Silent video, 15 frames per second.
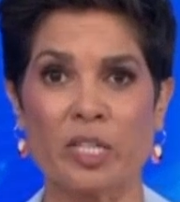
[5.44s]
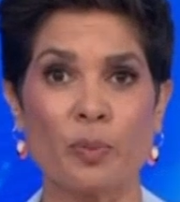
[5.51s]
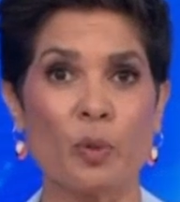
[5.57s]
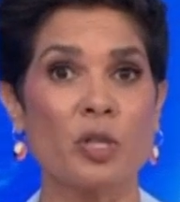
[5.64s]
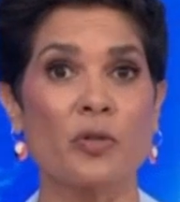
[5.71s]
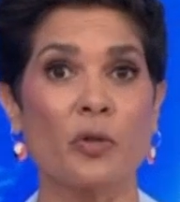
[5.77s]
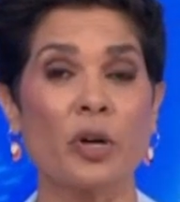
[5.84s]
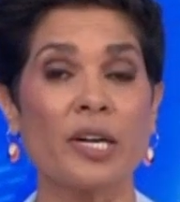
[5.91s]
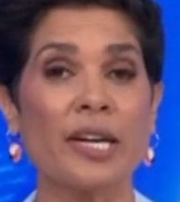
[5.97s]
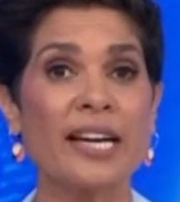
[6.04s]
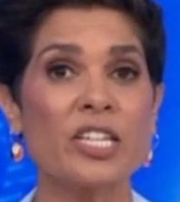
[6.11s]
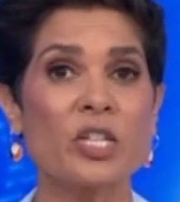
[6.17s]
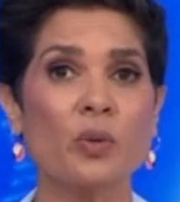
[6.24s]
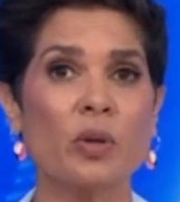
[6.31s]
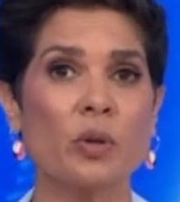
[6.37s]
to push for
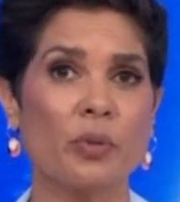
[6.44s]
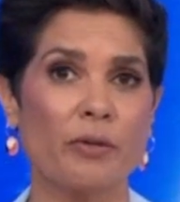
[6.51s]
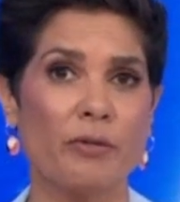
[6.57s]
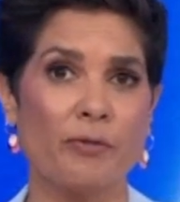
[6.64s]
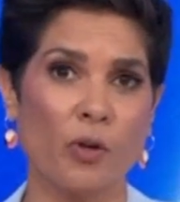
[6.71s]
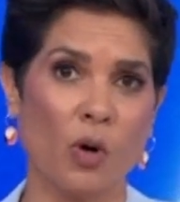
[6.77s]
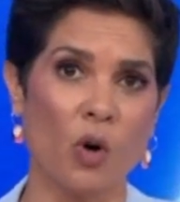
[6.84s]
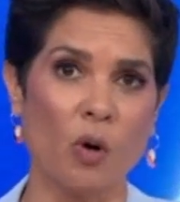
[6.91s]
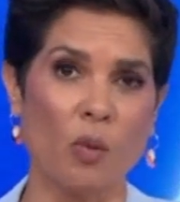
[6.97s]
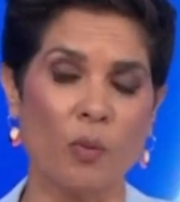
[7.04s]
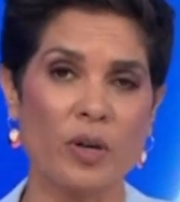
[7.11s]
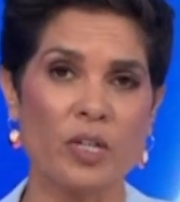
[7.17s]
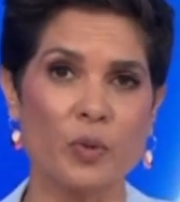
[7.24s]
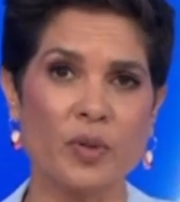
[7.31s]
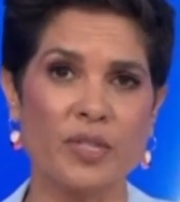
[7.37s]
electoral reform,
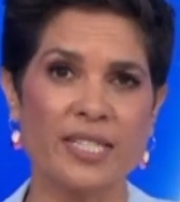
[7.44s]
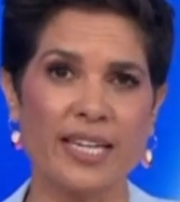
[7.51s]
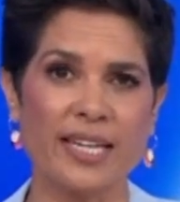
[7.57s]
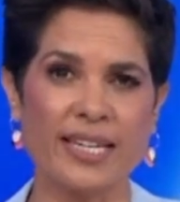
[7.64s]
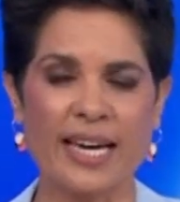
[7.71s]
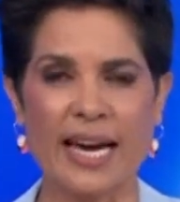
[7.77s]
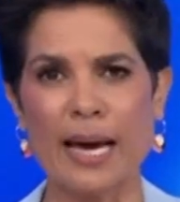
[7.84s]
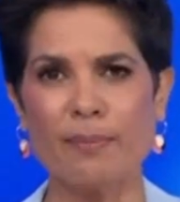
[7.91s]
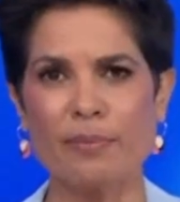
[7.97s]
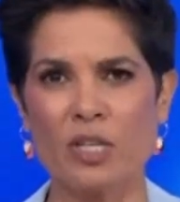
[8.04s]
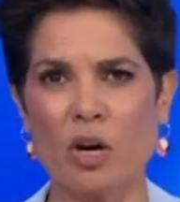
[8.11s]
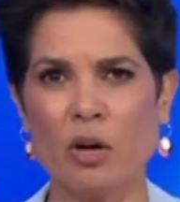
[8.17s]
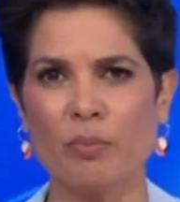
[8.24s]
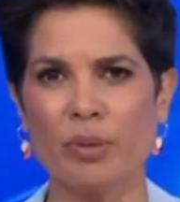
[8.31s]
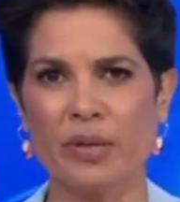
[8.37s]
which would see caps
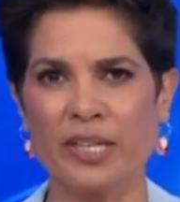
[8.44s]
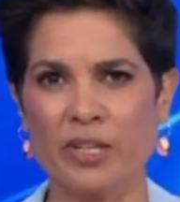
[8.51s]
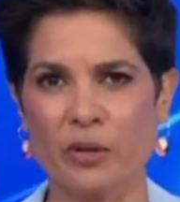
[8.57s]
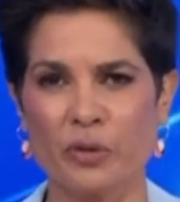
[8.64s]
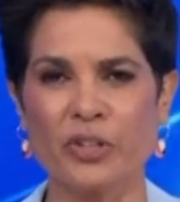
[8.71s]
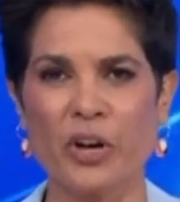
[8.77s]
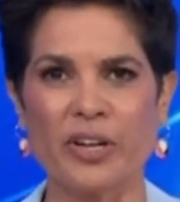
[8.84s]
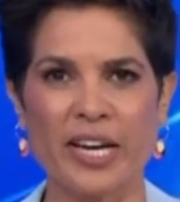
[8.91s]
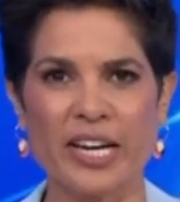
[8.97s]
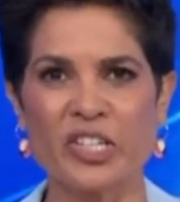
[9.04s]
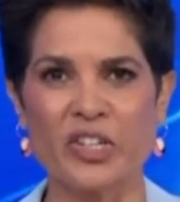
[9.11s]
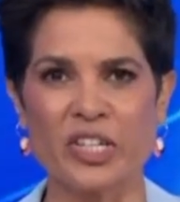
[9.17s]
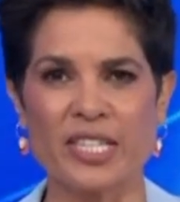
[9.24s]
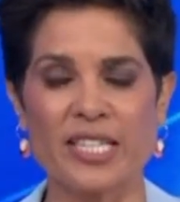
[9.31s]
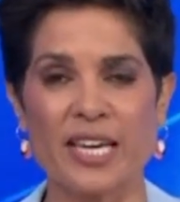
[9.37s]
on political
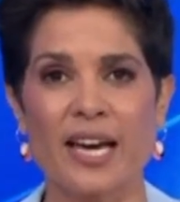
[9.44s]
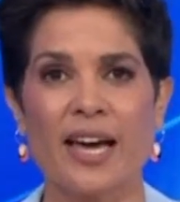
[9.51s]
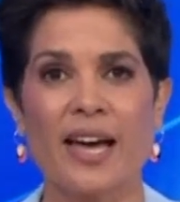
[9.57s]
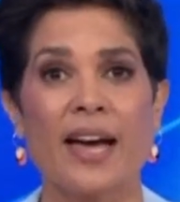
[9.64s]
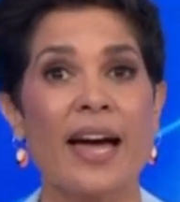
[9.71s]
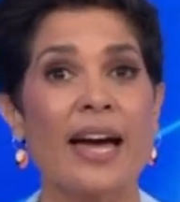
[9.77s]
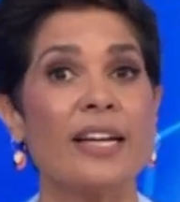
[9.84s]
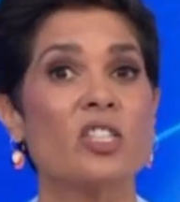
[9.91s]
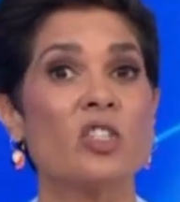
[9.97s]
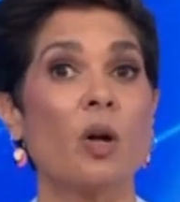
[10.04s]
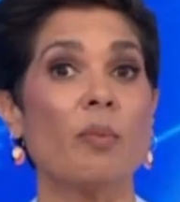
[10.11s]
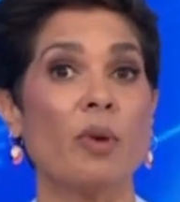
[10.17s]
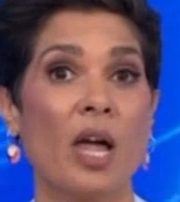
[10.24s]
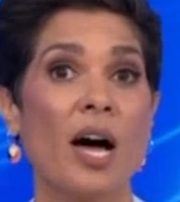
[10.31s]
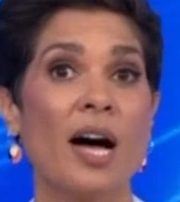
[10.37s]
donations and
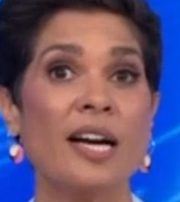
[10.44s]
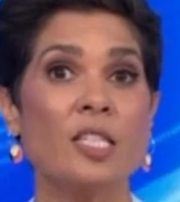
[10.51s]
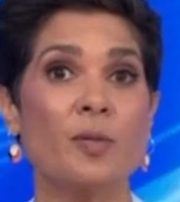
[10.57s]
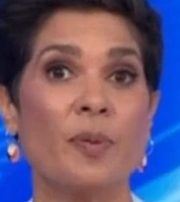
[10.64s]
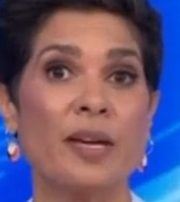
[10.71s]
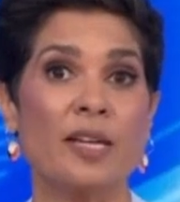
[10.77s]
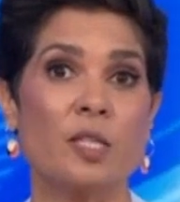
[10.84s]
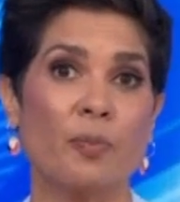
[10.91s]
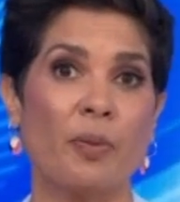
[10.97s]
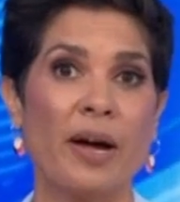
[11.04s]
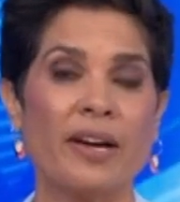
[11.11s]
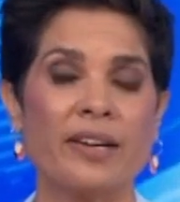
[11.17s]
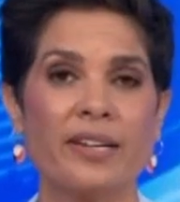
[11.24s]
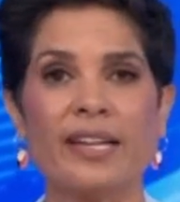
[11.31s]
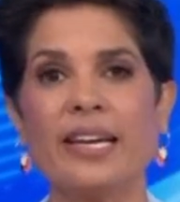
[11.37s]
stop lies being
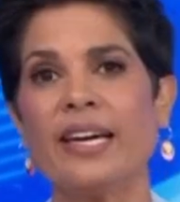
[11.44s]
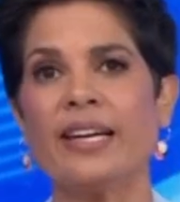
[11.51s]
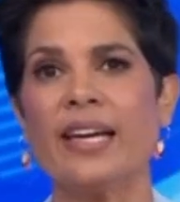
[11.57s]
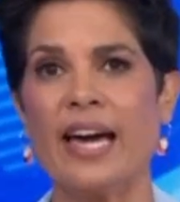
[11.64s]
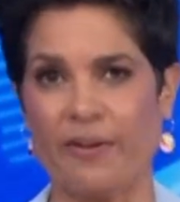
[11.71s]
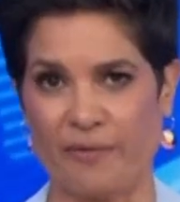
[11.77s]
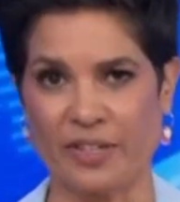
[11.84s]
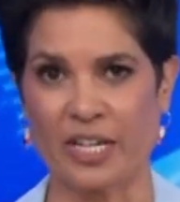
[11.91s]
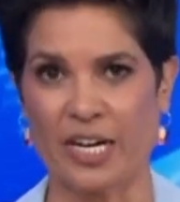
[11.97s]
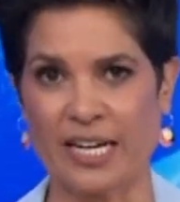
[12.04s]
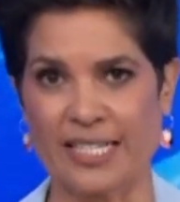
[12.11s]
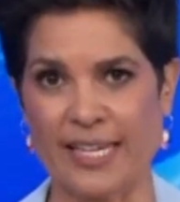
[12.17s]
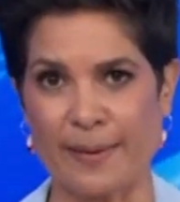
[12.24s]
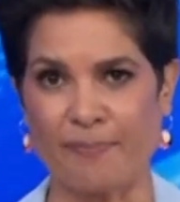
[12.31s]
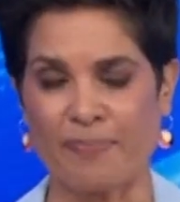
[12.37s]
sprouted in
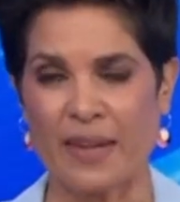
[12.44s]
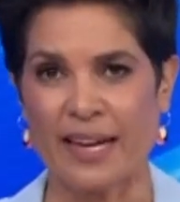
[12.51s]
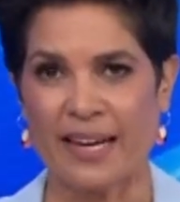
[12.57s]
advertising.